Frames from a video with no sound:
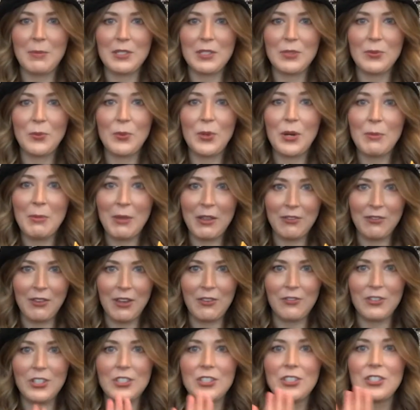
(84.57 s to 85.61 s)
It's one of my
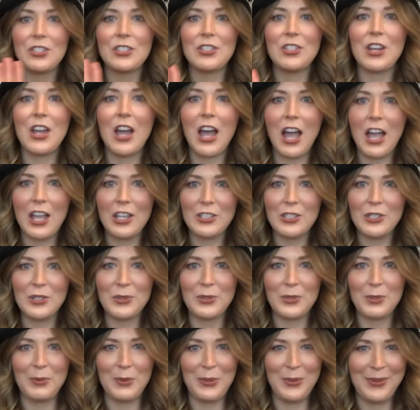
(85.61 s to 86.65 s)
favorites. Not too
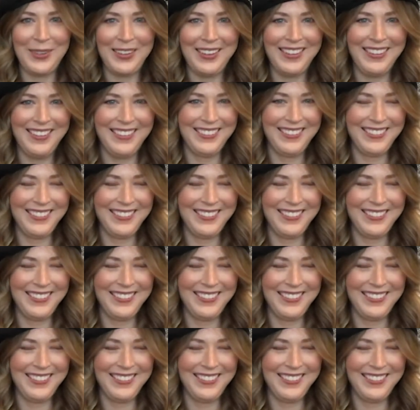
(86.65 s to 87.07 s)
spooky.